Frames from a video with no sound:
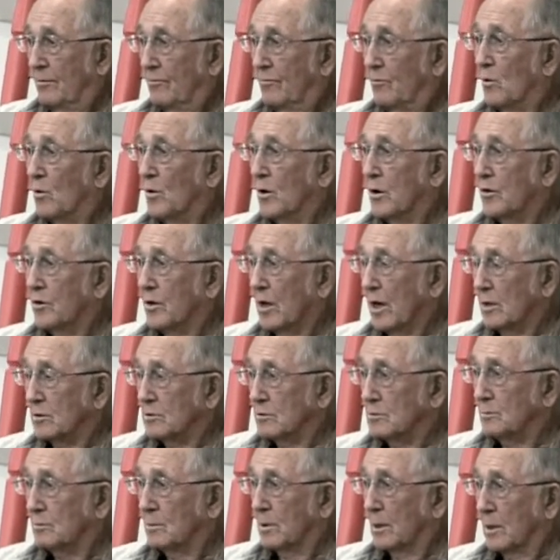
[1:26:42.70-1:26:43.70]

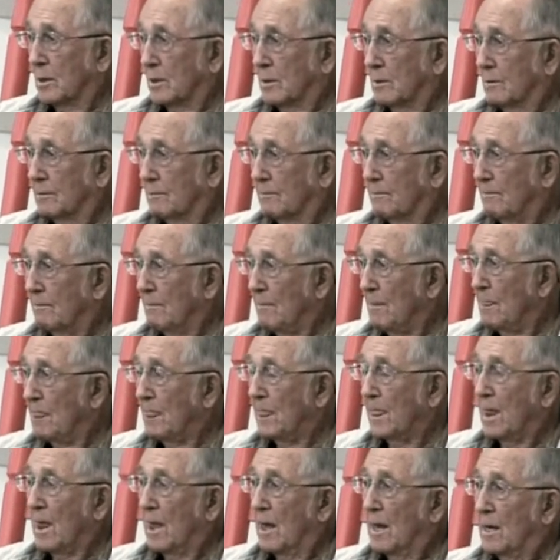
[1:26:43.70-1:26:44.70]
40,000 bags.
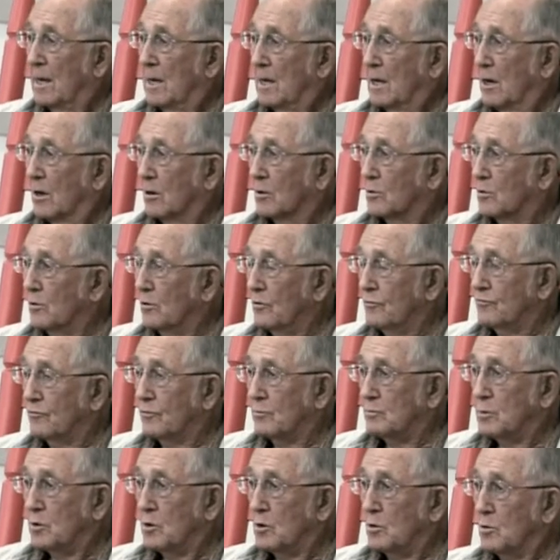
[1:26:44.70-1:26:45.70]
A crew
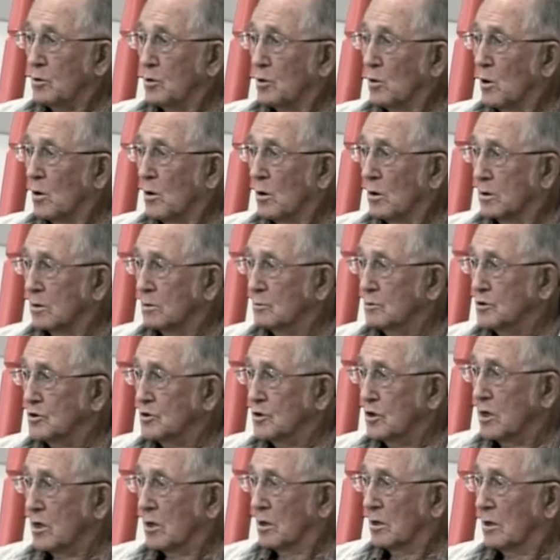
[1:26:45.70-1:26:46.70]
from New York was
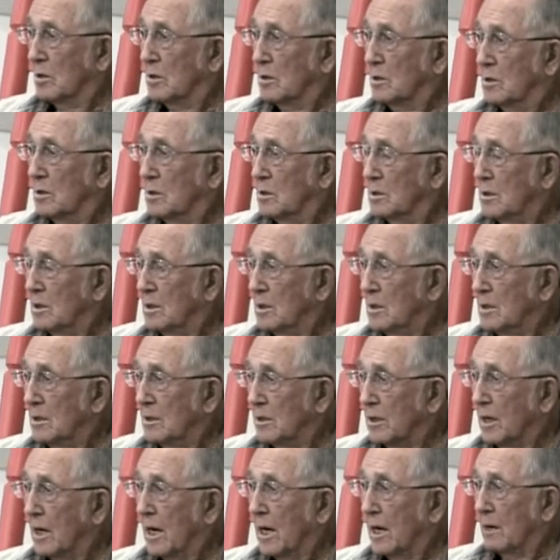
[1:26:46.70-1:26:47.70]
here
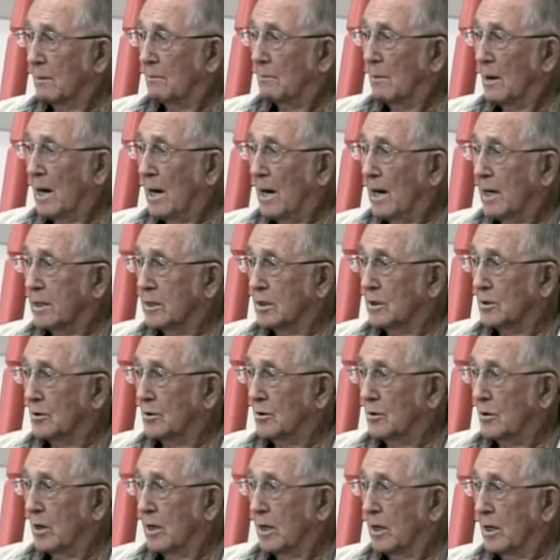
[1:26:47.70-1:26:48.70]
that had a bag in
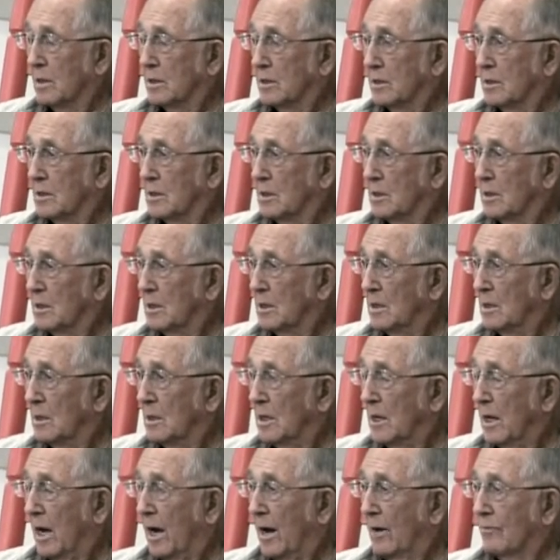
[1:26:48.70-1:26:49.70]
her net.
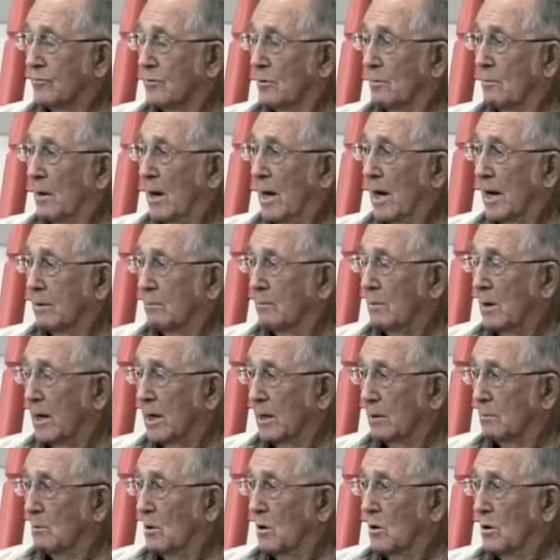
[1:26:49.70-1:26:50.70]
After Mac
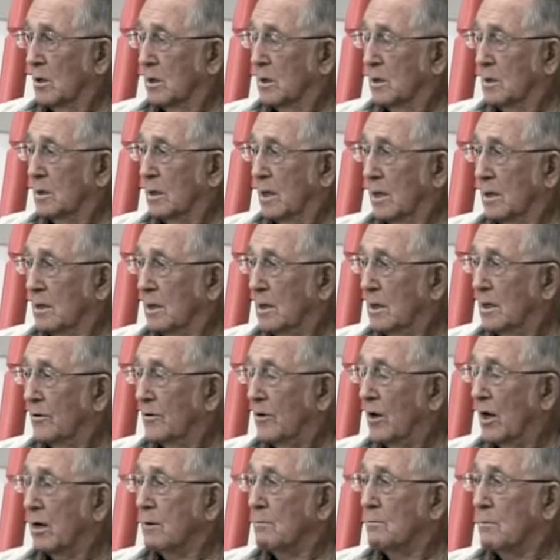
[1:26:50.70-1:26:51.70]
backed mine,
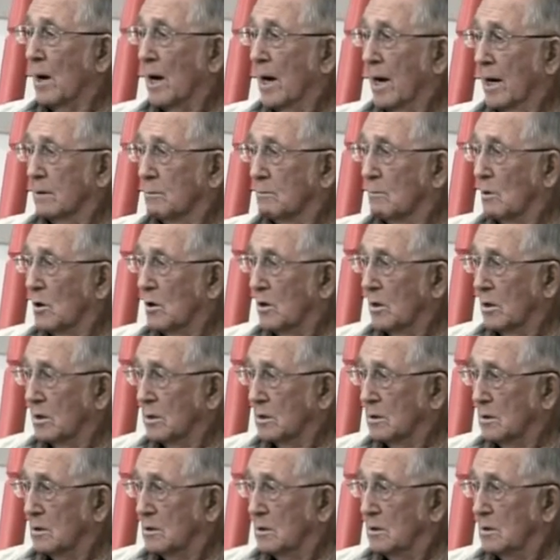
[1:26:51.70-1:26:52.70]
they backed
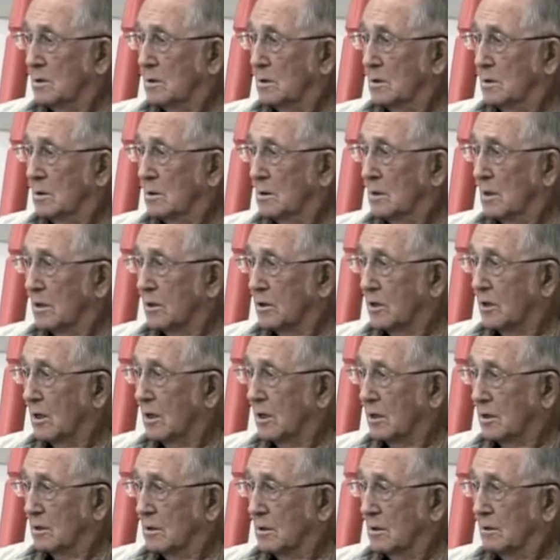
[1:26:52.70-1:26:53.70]
mine
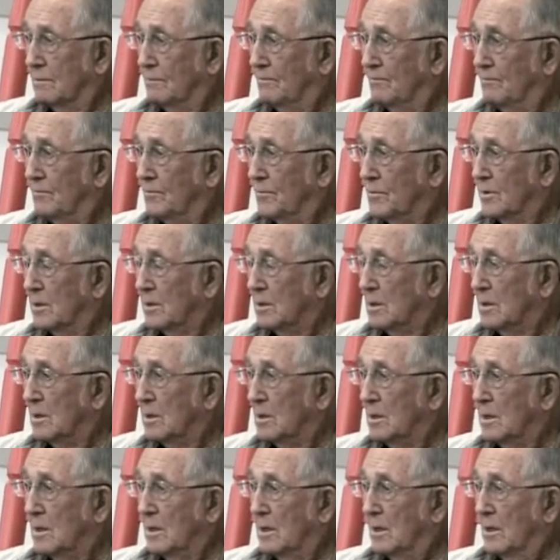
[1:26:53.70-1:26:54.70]
again.
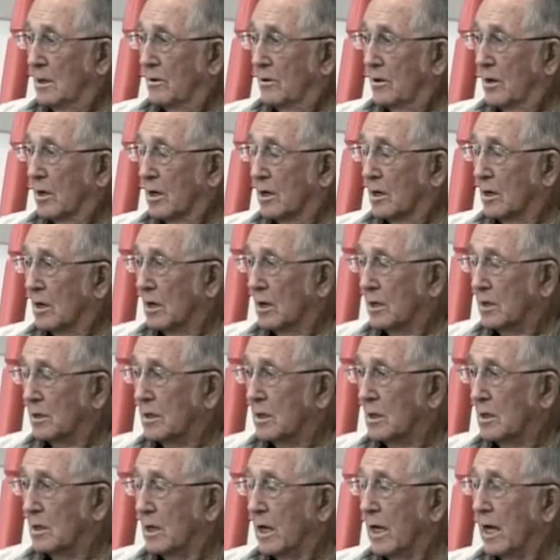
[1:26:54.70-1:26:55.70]
They got
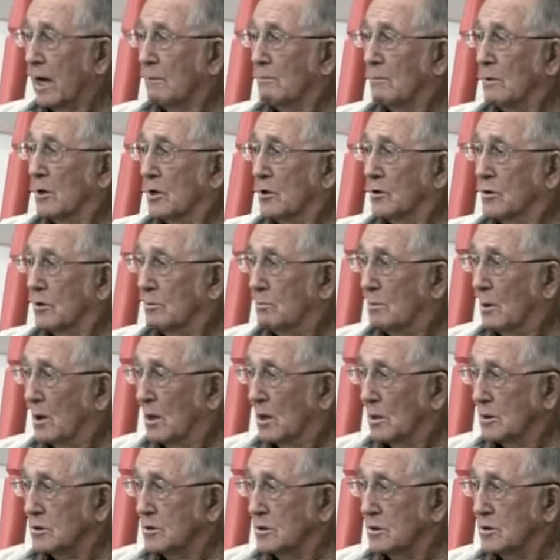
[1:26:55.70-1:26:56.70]
uh, 1,100
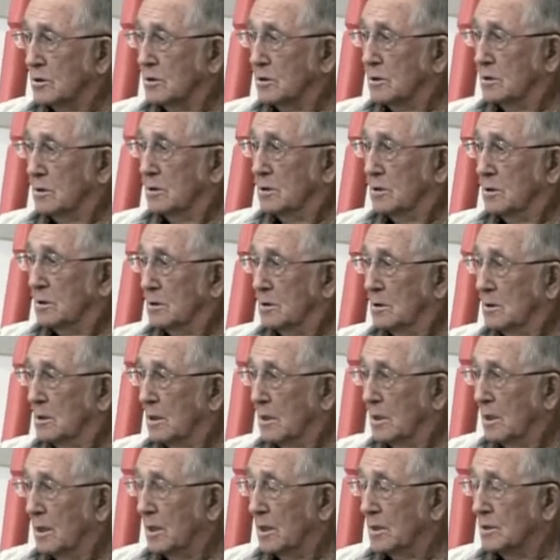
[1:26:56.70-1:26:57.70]
boxes.
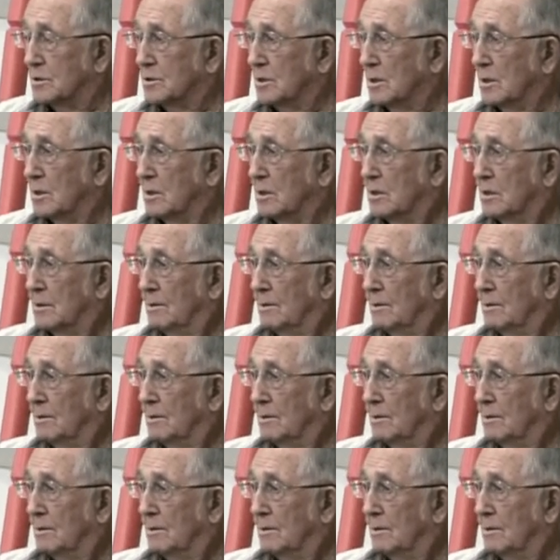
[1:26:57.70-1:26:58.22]
That's a,